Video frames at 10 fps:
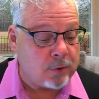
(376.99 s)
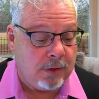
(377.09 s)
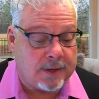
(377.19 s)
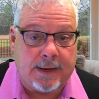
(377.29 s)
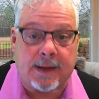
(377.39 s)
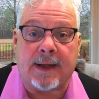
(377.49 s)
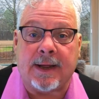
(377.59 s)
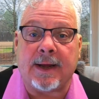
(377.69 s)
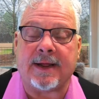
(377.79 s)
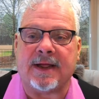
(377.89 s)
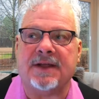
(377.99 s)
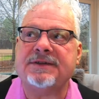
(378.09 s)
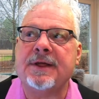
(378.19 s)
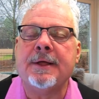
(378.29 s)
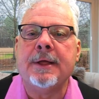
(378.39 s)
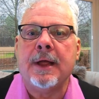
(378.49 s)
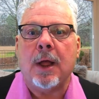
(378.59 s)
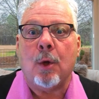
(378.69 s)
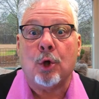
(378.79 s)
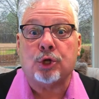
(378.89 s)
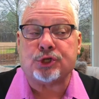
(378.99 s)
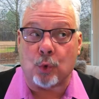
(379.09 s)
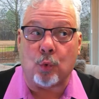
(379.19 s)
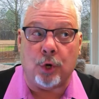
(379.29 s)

Well, it is. So